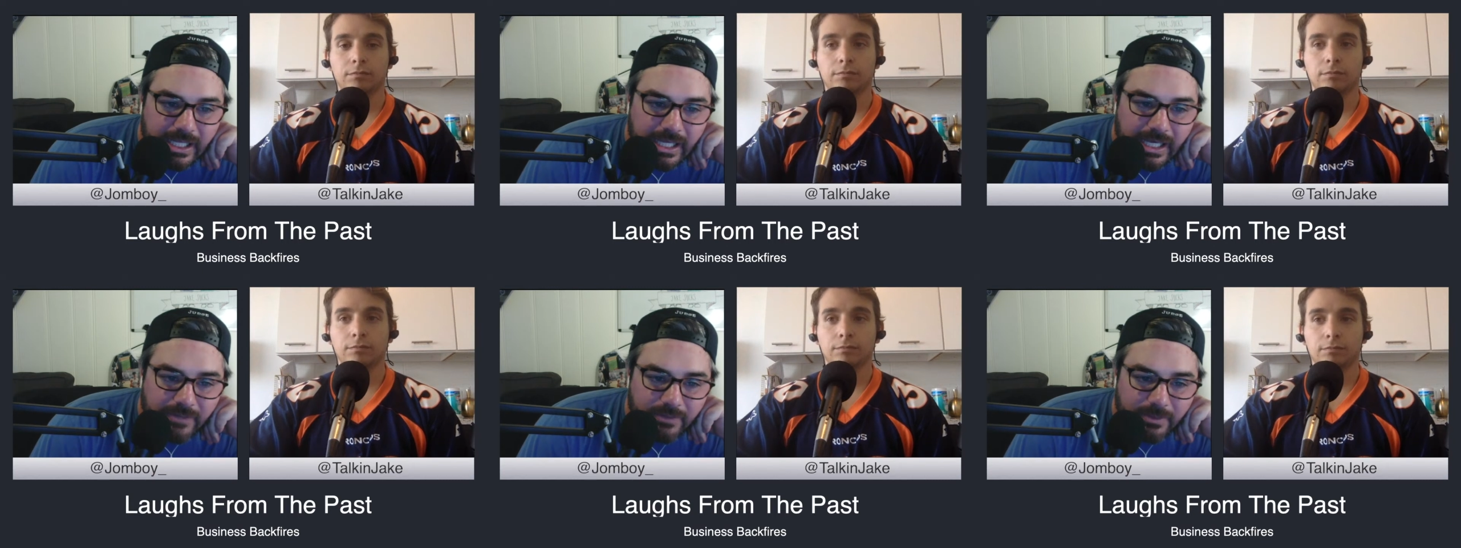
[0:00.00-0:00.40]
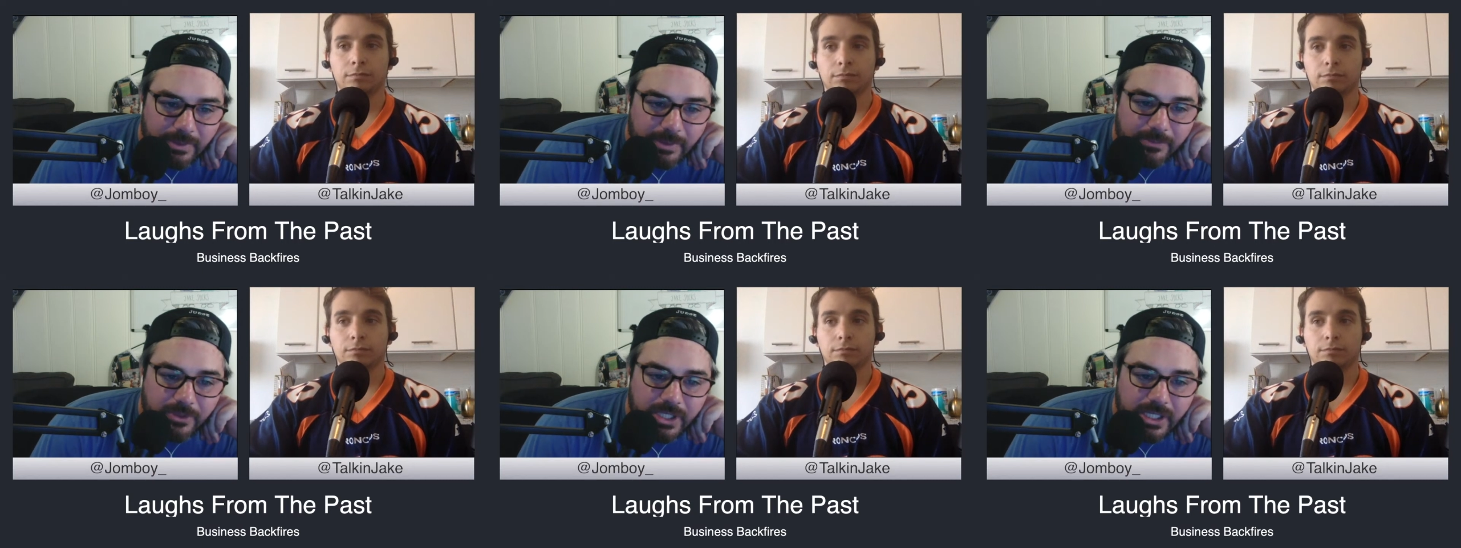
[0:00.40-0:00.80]
Speaker 1: "I
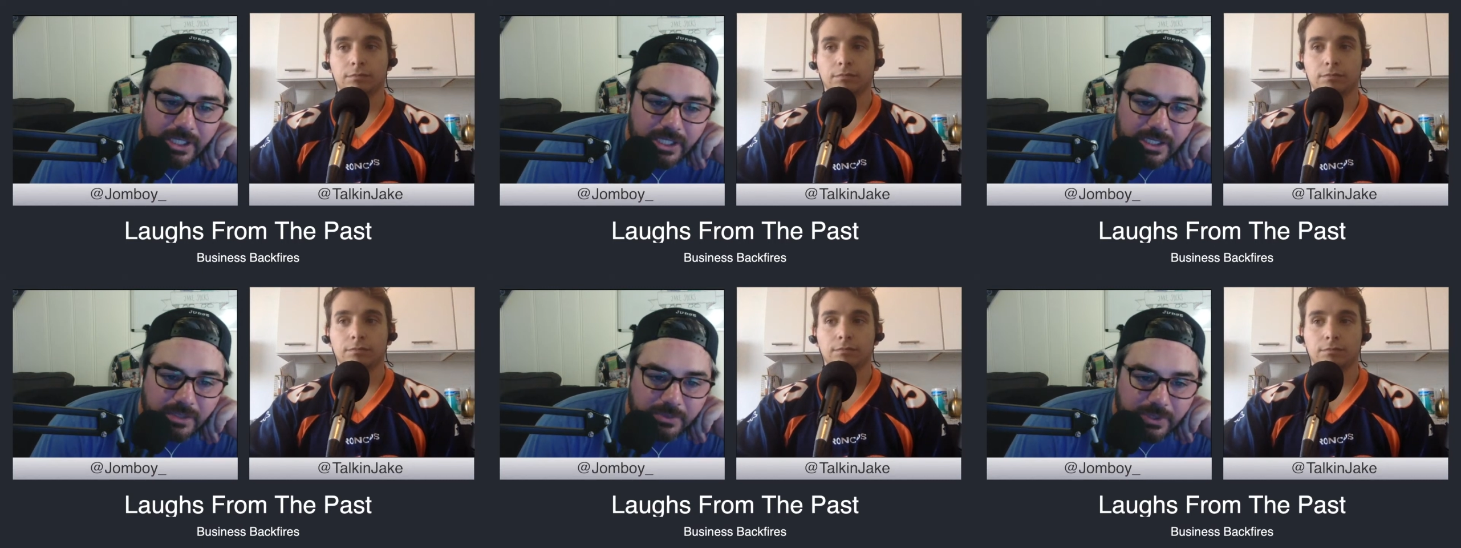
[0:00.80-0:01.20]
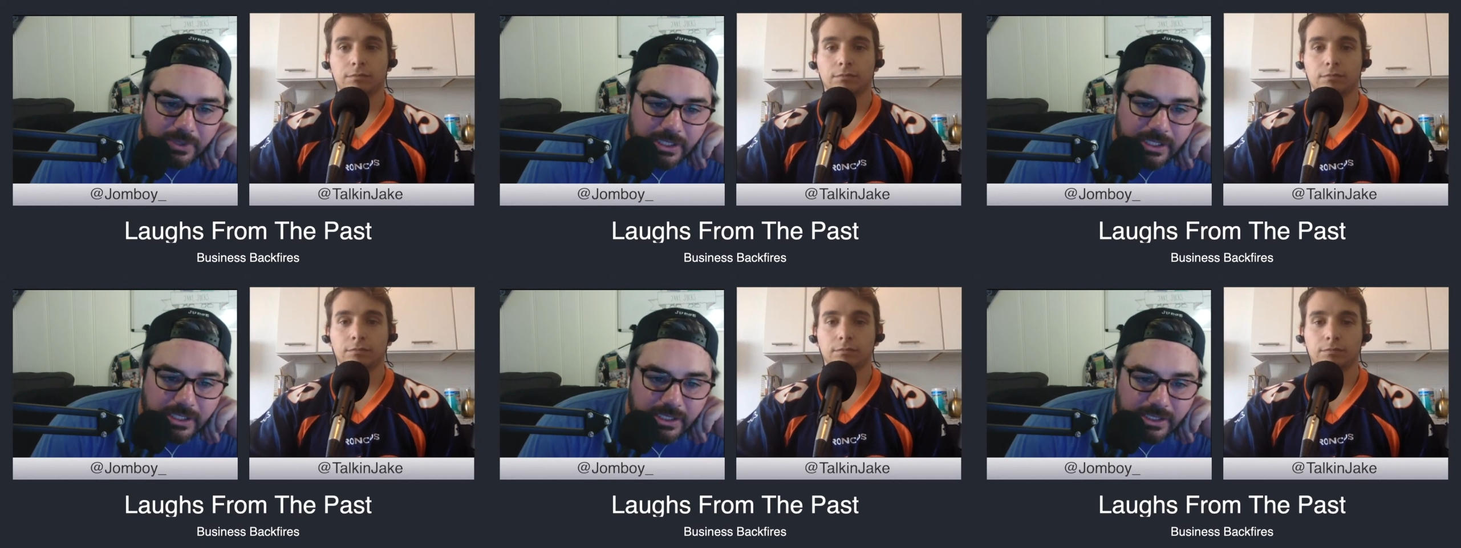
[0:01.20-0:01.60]
remembered getting on a
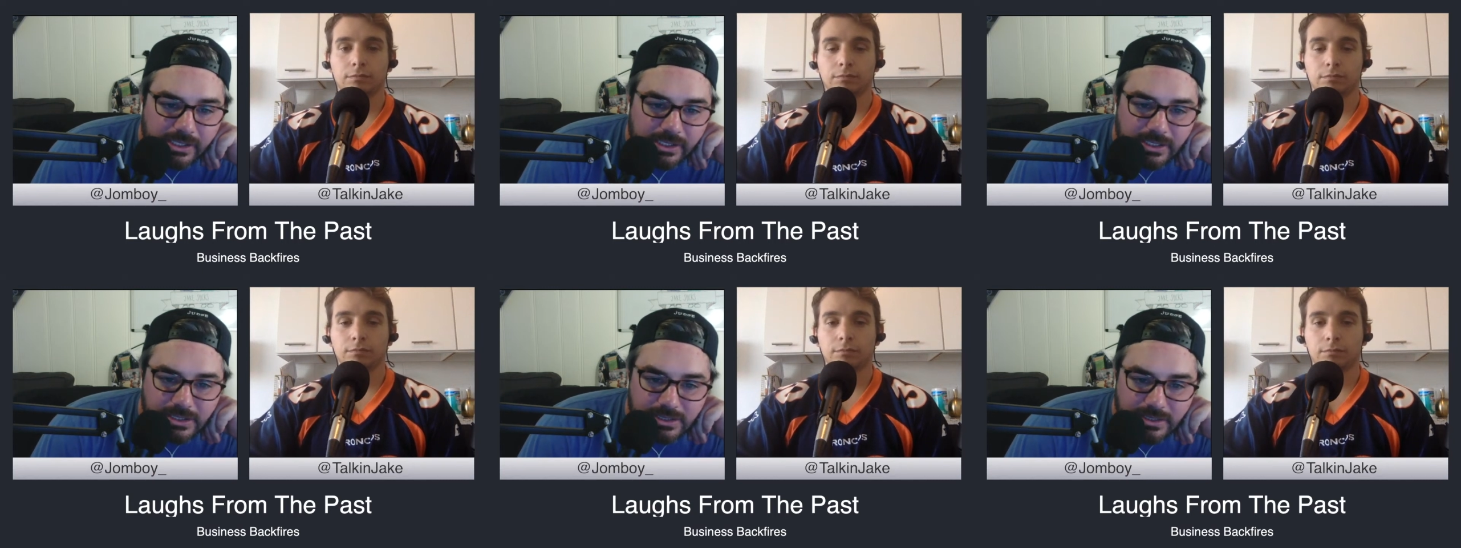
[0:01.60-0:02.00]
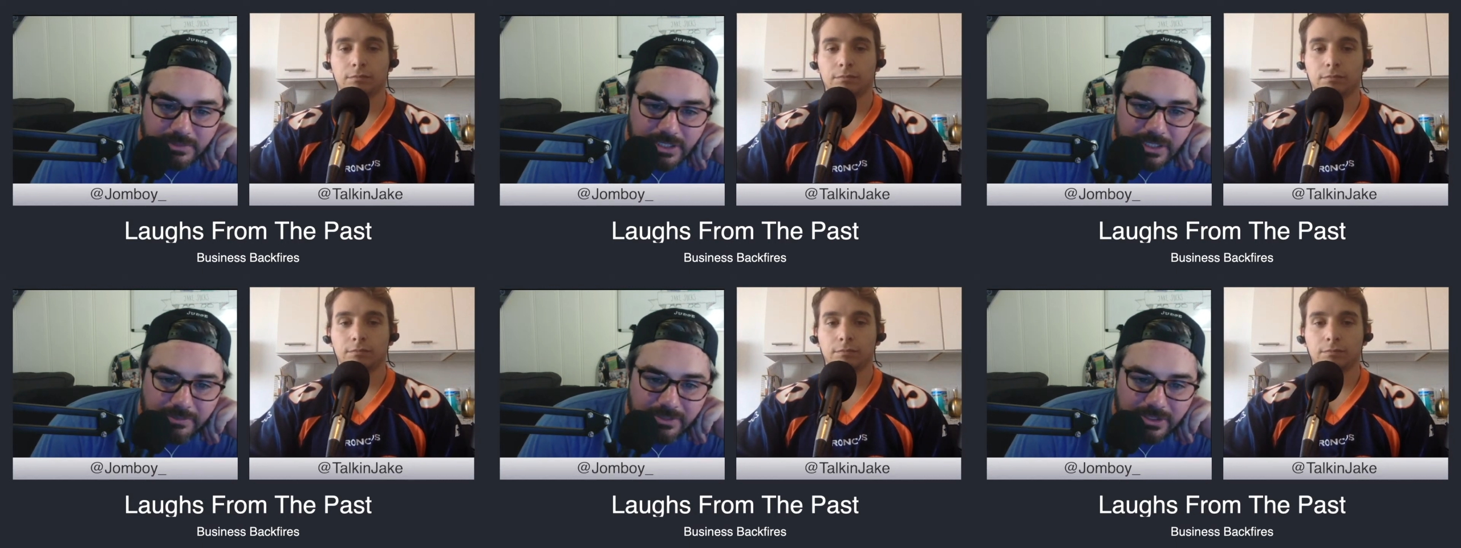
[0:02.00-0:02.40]
plane, I think
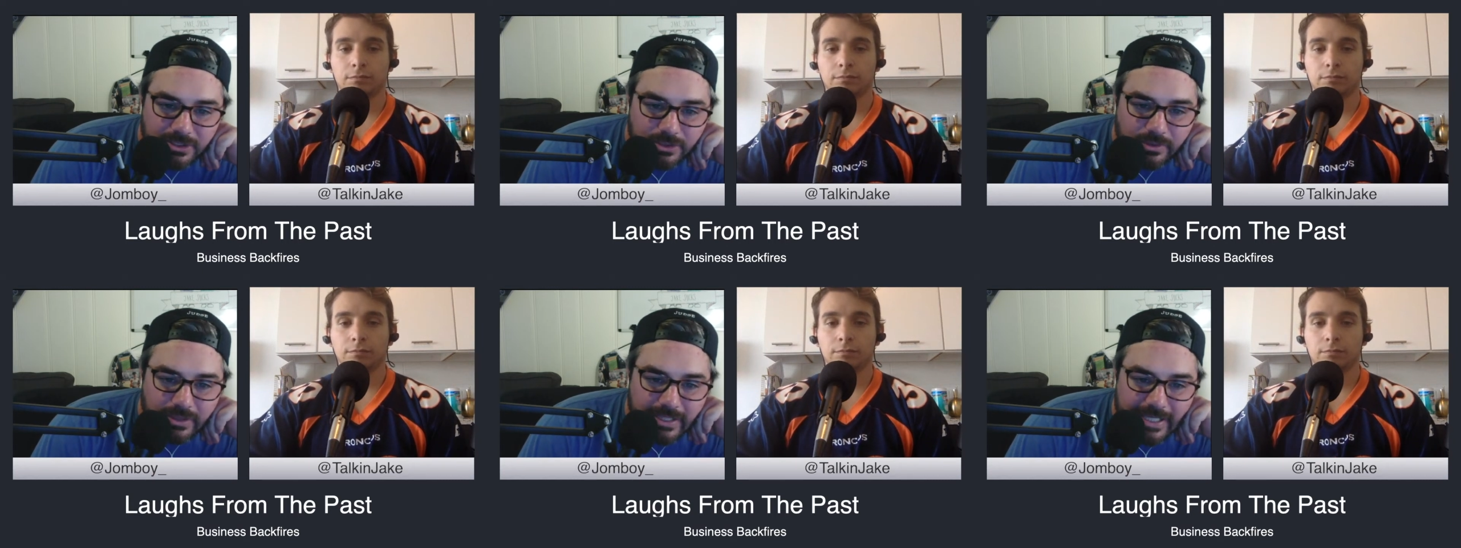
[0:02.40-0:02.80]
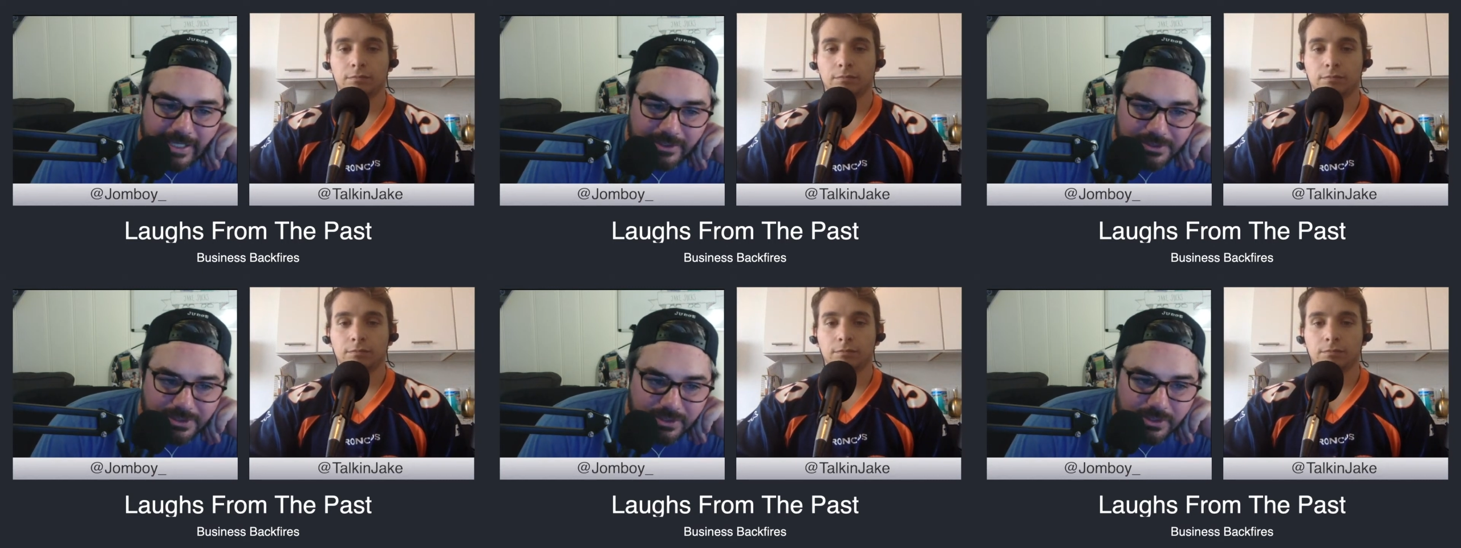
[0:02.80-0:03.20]
sometime in two
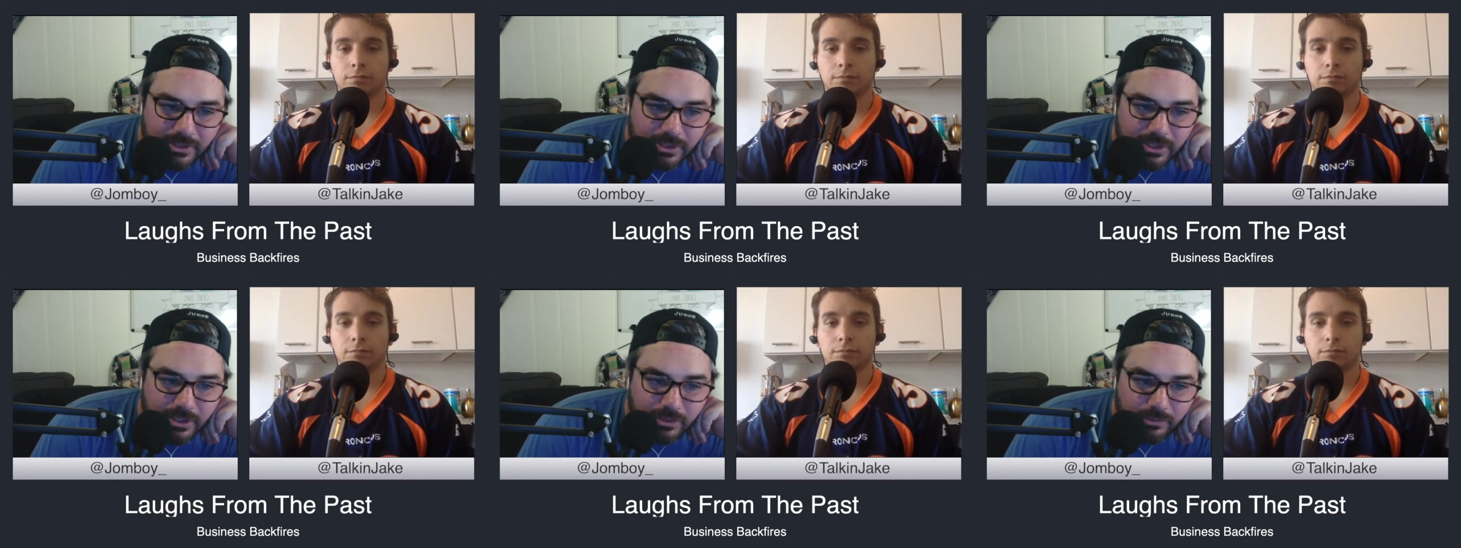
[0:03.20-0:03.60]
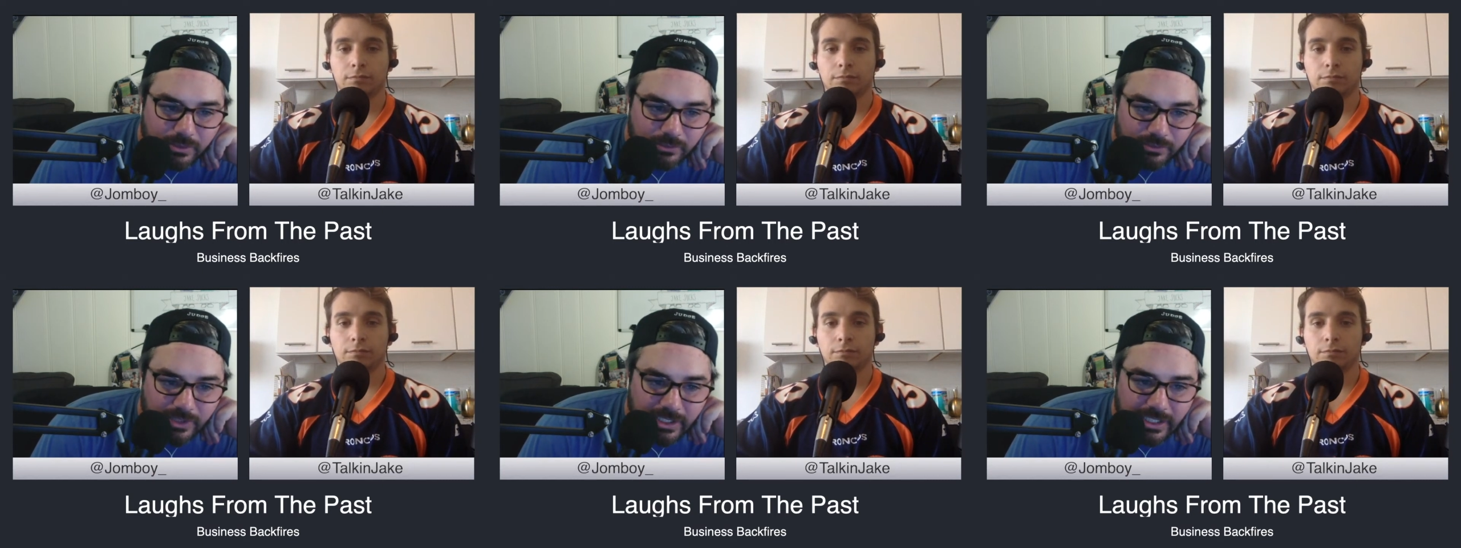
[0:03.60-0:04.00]
thousand,
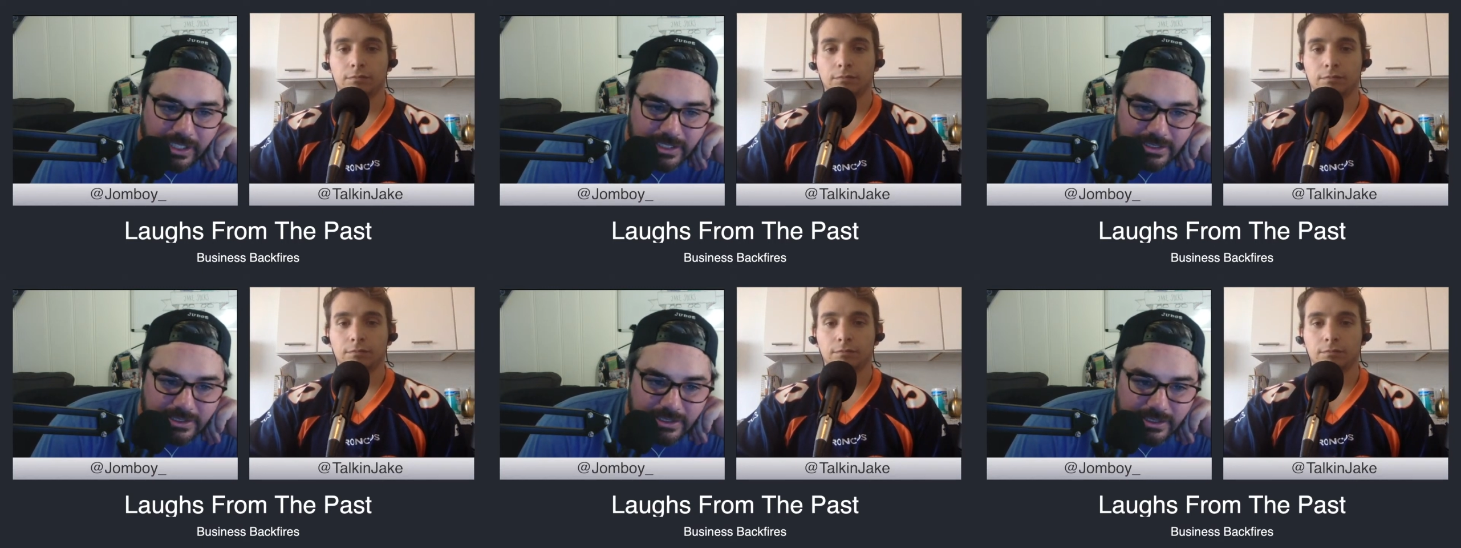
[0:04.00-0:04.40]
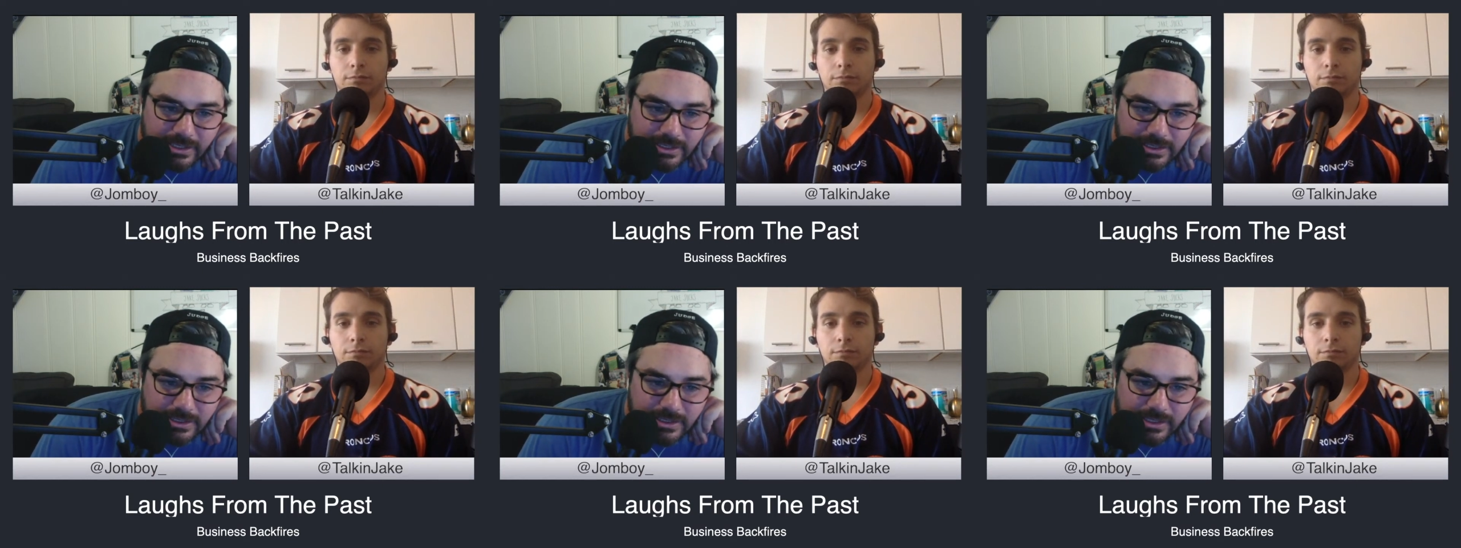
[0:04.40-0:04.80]
with Reed
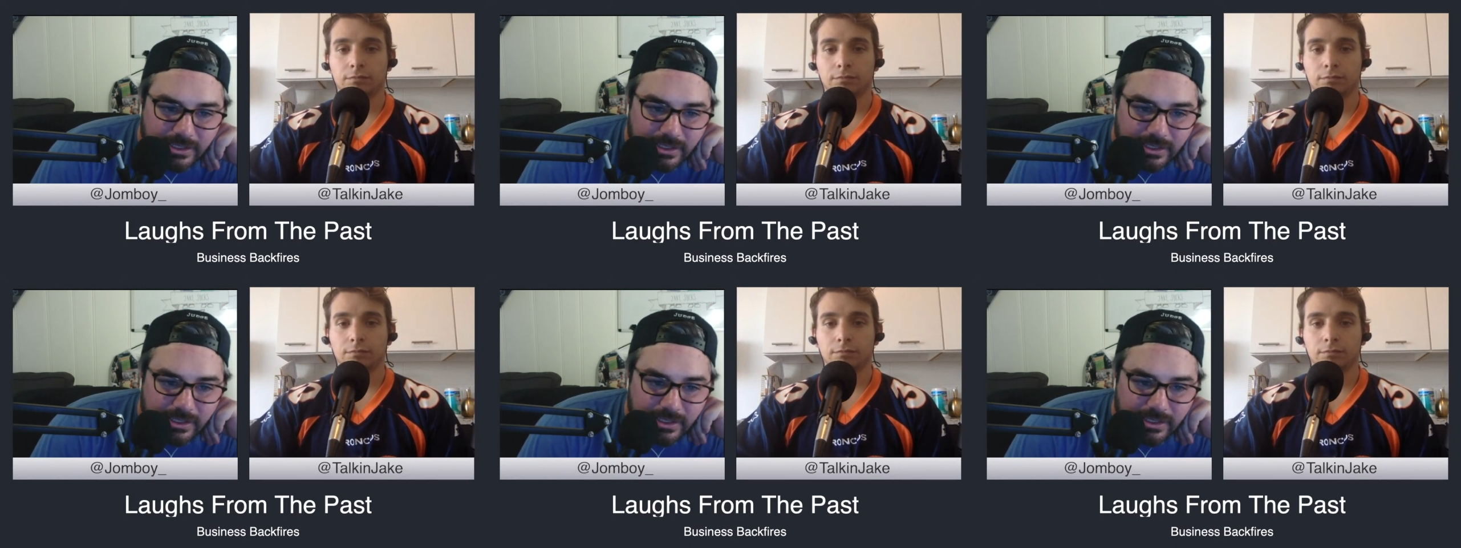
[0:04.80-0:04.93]
Hastings